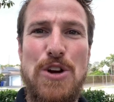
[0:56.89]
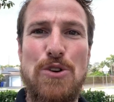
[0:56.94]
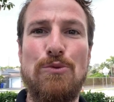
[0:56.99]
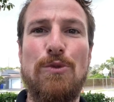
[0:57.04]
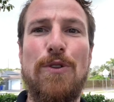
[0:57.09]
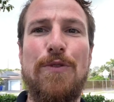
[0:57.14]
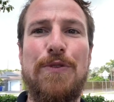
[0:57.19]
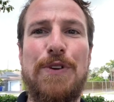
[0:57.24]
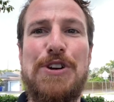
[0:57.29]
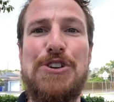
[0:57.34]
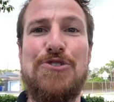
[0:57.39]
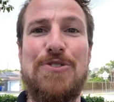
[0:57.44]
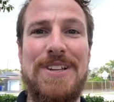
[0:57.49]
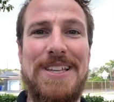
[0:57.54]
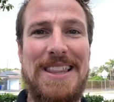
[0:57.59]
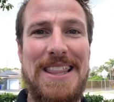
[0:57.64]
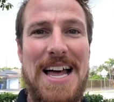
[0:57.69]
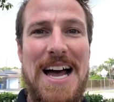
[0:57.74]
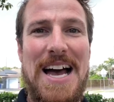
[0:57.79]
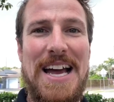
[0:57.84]

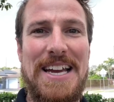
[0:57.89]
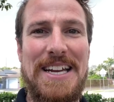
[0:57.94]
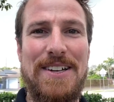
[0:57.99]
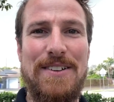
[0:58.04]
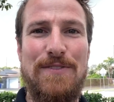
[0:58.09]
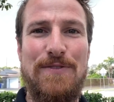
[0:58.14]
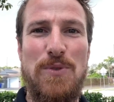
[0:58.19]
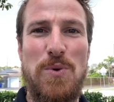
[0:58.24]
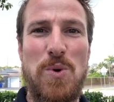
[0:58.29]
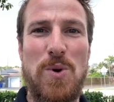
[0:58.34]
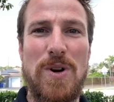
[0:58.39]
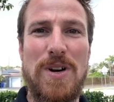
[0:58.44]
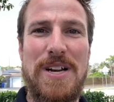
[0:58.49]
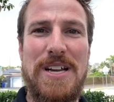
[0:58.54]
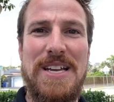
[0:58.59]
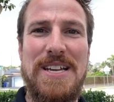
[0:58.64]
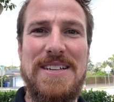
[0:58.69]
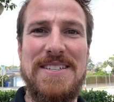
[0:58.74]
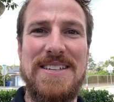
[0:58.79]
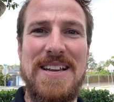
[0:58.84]
refrigerant line for
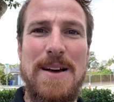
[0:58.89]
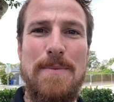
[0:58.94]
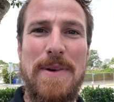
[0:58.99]
his